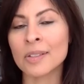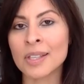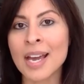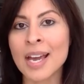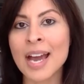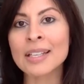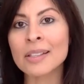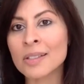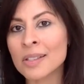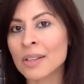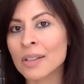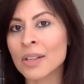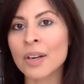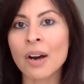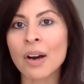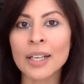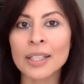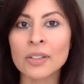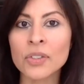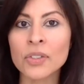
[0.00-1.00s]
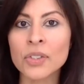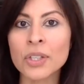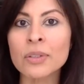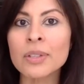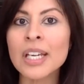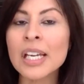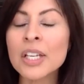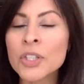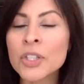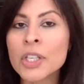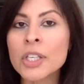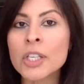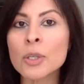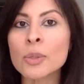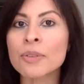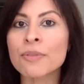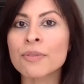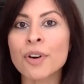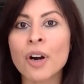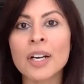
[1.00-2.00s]
the 8s and the 9s, you need to
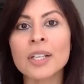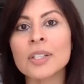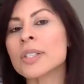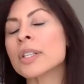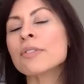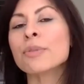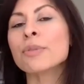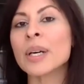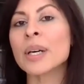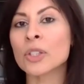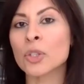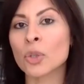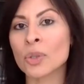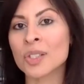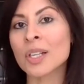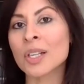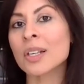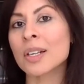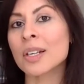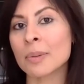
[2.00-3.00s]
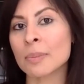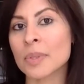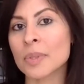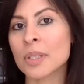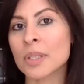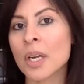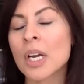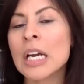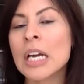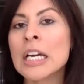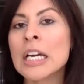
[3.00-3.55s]
use a variety of words or synonyms.